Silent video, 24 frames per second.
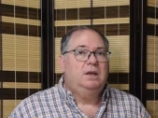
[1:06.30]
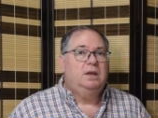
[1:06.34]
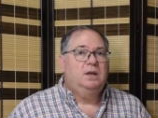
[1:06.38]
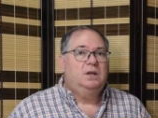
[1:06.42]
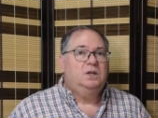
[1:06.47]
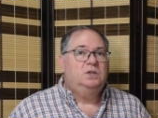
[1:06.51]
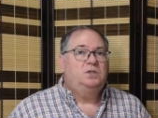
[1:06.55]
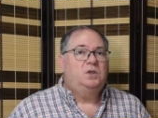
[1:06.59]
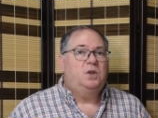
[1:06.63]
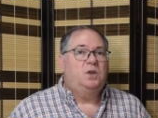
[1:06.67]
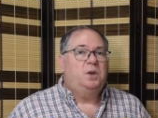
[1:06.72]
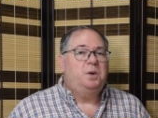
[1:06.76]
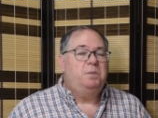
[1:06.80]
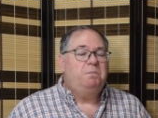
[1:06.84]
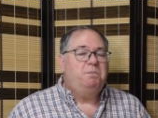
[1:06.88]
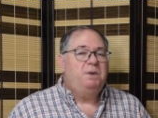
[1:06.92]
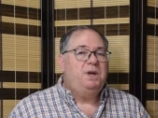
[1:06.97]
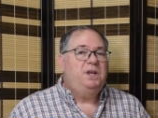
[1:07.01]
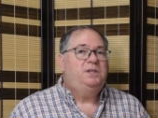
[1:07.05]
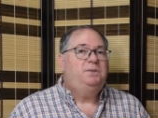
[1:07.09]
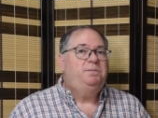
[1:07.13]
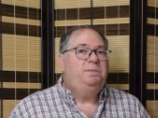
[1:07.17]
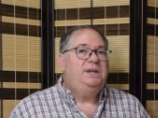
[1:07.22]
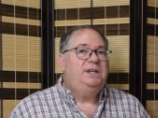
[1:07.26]
So there
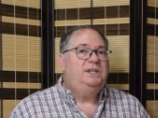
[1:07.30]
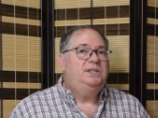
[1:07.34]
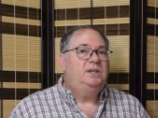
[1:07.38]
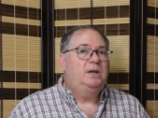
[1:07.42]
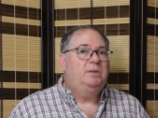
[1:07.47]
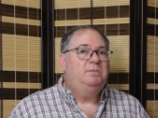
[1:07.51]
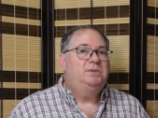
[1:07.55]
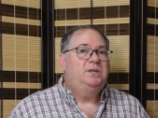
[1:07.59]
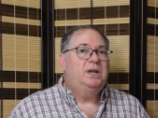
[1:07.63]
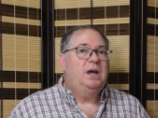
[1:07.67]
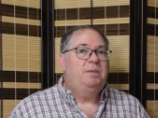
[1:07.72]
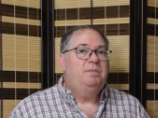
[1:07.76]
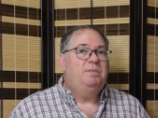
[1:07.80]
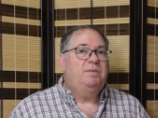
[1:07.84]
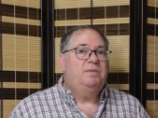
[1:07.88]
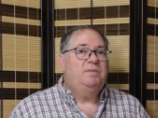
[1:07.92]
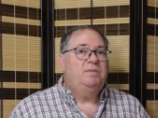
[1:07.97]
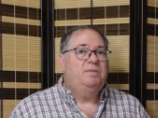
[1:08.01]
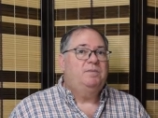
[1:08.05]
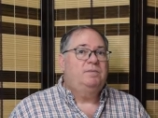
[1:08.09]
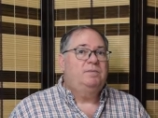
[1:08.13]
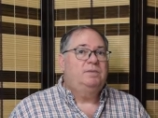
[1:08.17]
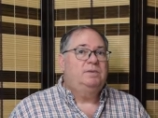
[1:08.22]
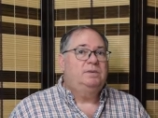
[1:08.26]
must be some type
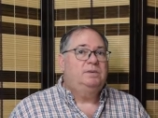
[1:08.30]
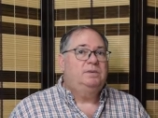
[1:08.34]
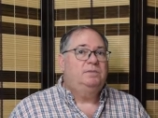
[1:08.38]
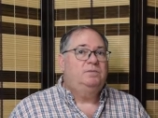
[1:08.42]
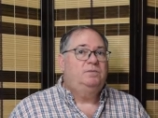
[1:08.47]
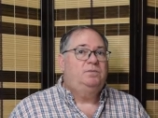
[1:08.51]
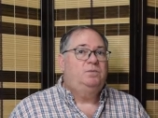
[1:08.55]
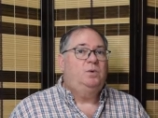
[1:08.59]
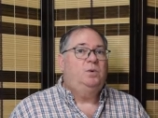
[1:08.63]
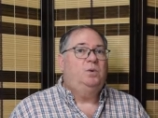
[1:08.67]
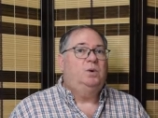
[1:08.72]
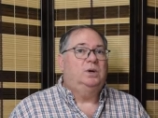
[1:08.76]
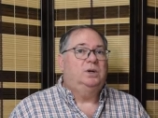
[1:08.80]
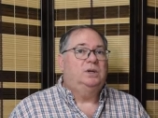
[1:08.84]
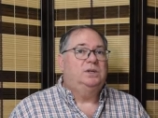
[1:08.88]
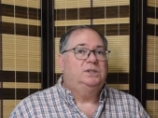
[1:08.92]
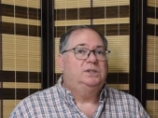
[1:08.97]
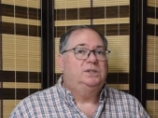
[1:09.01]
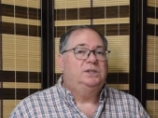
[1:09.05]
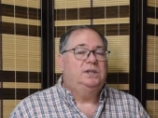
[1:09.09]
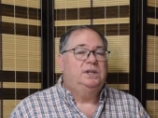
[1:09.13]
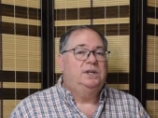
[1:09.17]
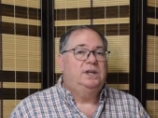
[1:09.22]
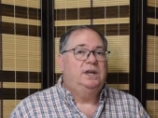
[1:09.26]
of
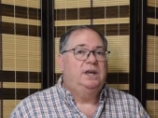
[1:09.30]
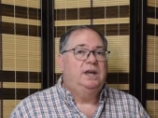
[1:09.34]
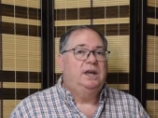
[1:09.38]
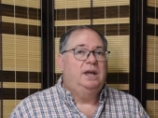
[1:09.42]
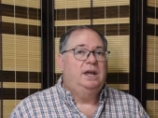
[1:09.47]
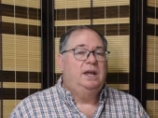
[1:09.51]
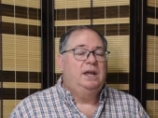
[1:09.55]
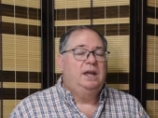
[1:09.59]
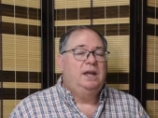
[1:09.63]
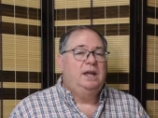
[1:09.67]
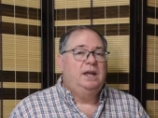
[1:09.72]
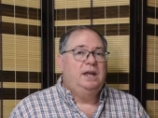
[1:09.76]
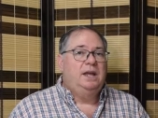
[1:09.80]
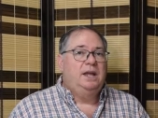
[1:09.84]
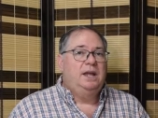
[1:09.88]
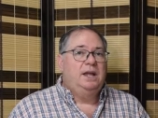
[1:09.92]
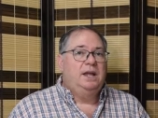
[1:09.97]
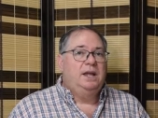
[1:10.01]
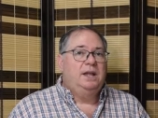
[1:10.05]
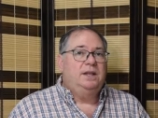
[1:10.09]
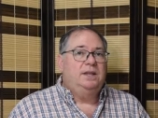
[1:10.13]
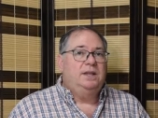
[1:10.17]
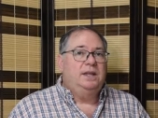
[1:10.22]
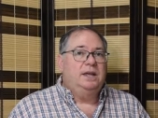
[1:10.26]
force
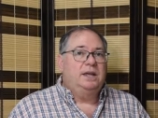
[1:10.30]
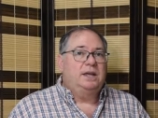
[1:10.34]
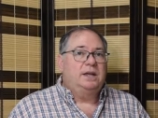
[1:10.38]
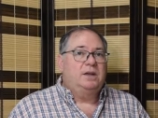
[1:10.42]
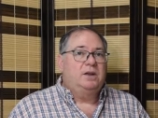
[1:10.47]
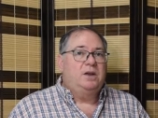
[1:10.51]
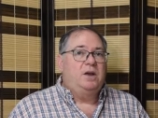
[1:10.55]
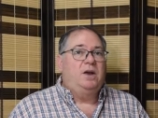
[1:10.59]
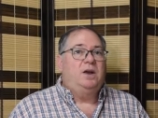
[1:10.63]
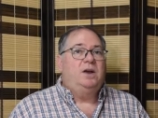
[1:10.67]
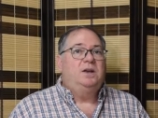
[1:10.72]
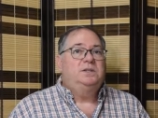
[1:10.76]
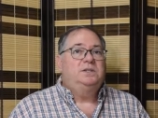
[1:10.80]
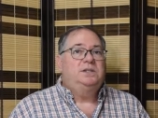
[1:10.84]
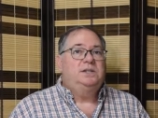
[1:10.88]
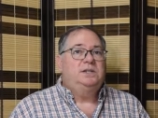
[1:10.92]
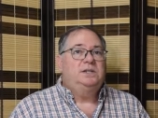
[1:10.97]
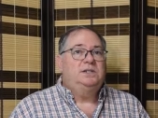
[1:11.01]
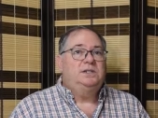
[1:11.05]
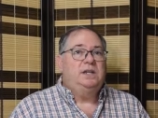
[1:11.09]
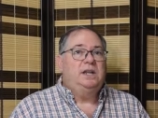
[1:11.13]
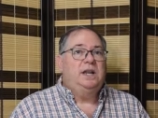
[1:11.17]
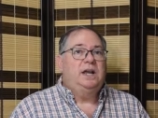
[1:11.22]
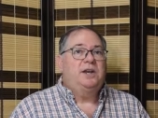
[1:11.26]
that
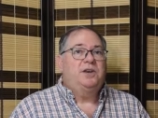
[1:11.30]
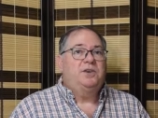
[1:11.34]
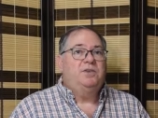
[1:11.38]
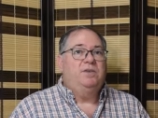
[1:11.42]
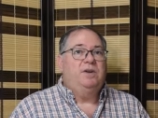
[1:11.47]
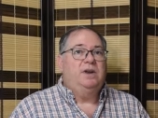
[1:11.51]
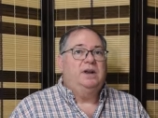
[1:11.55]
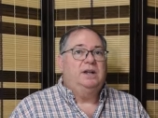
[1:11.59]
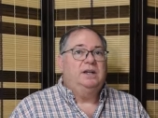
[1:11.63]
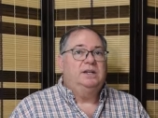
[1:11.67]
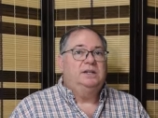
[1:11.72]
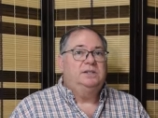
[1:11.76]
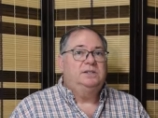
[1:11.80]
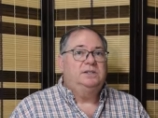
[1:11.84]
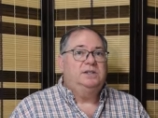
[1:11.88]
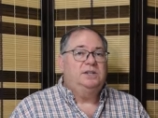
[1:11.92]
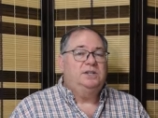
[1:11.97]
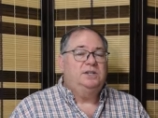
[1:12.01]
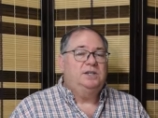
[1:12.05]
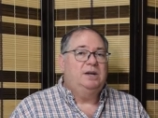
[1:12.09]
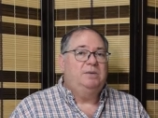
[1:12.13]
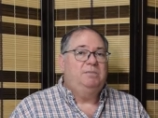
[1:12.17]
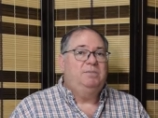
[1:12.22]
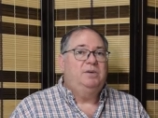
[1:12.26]
causes electrons to
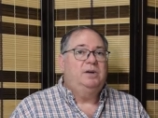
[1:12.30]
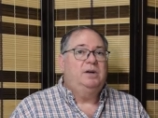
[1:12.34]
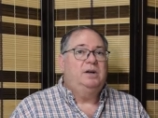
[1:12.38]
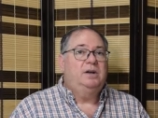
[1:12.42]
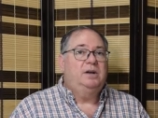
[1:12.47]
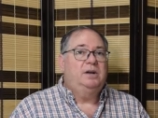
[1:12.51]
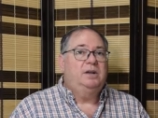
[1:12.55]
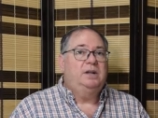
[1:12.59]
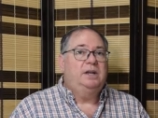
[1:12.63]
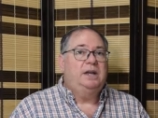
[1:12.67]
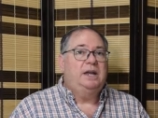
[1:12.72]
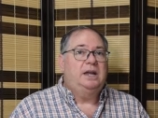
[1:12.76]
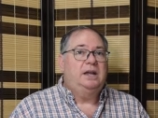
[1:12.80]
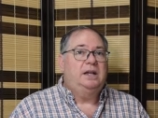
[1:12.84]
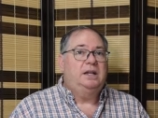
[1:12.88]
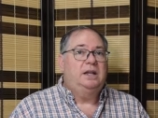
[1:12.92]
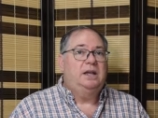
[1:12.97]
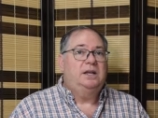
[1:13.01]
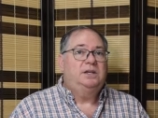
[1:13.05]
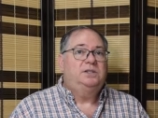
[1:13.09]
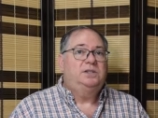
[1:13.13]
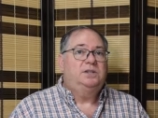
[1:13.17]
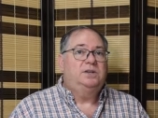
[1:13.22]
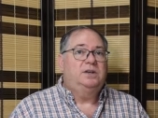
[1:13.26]
temporarily
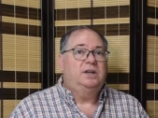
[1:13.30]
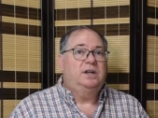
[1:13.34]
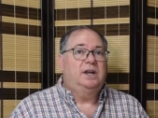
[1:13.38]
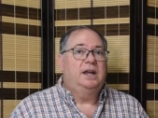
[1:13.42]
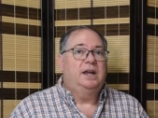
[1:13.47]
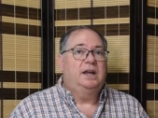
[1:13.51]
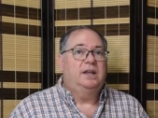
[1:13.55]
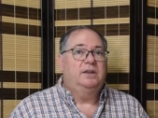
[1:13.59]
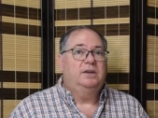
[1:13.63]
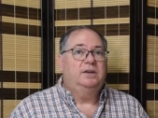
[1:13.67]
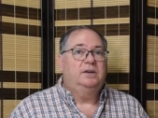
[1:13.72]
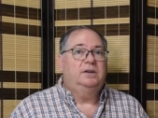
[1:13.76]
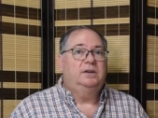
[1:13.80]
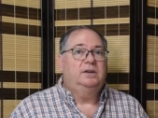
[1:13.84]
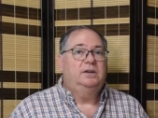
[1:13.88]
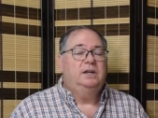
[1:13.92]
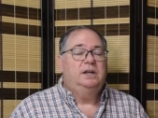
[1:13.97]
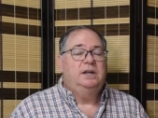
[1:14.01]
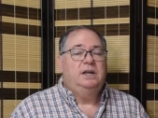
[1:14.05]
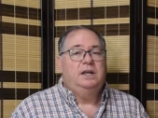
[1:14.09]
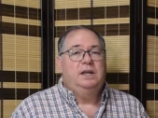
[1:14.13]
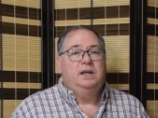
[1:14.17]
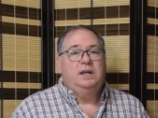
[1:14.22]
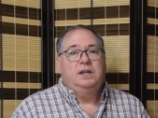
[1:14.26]
cluster together
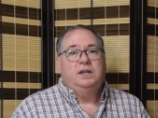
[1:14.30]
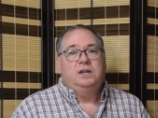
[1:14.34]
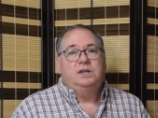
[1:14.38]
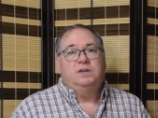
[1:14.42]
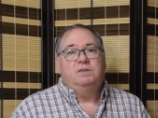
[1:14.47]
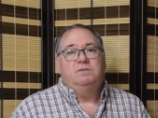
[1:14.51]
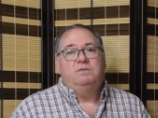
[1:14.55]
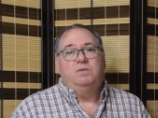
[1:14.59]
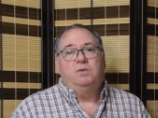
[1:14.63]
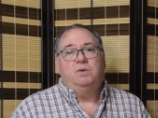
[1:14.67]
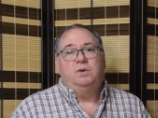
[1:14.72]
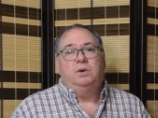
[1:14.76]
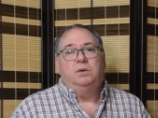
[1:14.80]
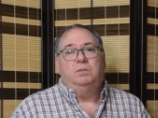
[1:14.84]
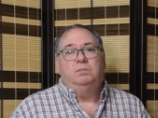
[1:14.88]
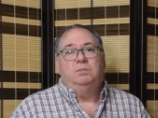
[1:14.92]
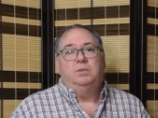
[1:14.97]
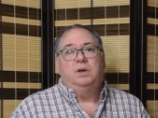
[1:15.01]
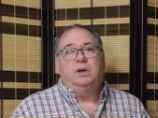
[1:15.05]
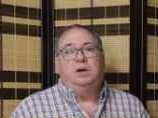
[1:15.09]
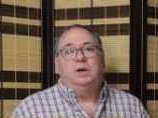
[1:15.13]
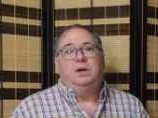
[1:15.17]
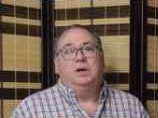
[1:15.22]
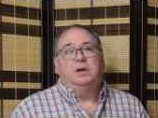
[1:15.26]
to
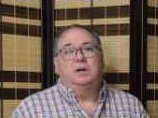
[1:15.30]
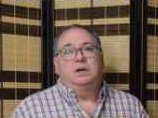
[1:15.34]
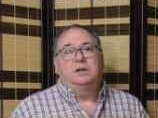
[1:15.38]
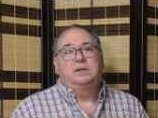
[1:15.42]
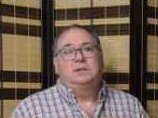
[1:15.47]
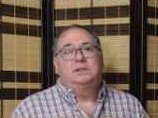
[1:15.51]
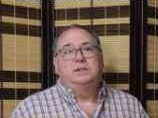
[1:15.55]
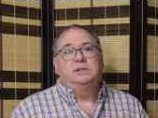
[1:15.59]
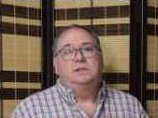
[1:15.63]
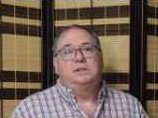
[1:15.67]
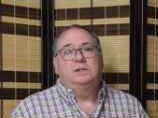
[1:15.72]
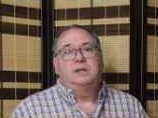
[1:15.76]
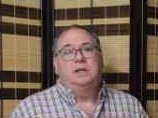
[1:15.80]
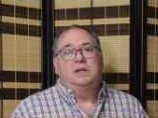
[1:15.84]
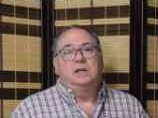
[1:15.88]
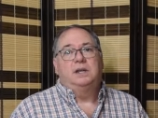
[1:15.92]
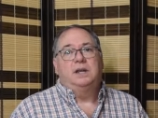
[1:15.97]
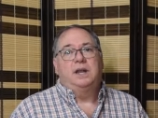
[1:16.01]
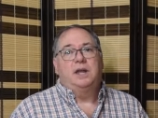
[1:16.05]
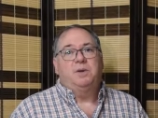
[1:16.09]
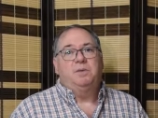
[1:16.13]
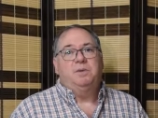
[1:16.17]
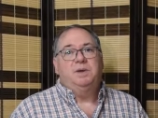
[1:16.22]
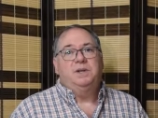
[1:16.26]
form arcs,
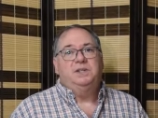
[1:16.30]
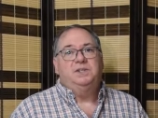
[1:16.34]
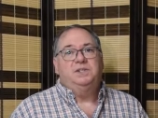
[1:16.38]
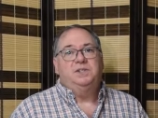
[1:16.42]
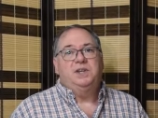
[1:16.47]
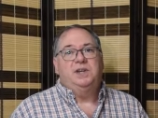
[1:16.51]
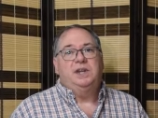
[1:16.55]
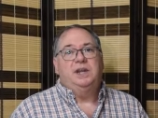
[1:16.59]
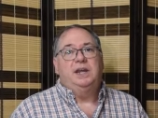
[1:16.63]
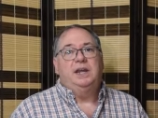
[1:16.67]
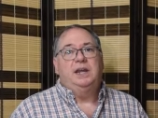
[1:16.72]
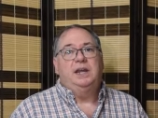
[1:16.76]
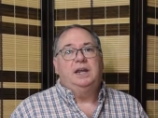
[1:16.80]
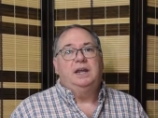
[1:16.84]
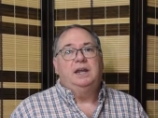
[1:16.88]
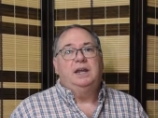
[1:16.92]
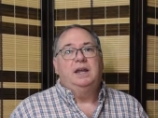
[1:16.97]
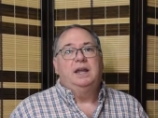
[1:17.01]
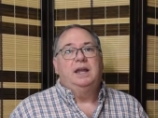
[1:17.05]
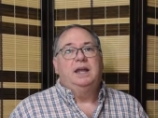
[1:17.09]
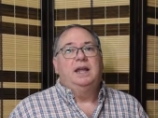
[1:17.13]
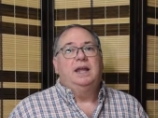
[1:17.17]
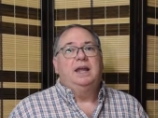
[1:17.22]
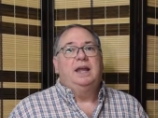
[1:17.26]
like we see
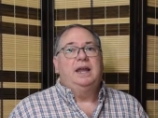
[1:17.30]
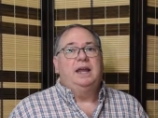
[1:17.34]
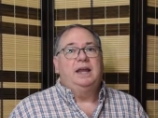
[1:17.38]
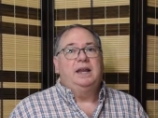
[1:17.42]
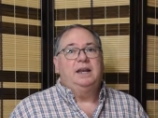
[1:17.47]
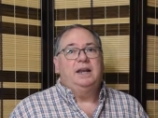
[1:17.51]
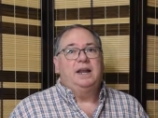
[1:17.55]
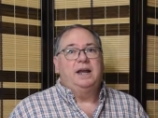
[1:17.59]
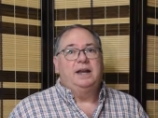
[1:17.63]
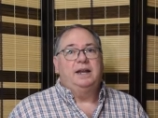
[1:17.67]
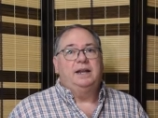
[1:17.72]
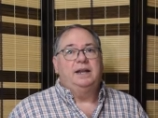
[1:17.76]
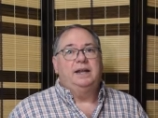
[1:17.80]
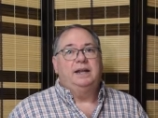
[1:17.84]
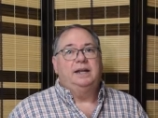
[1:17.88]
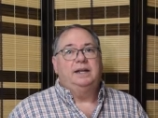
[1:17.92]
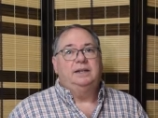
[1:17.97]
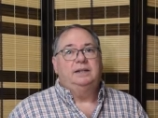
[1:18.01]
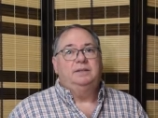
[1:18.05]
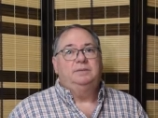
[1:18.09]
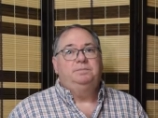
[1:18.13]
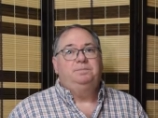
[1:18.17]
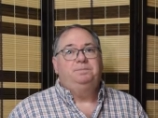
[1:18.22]
in lightning.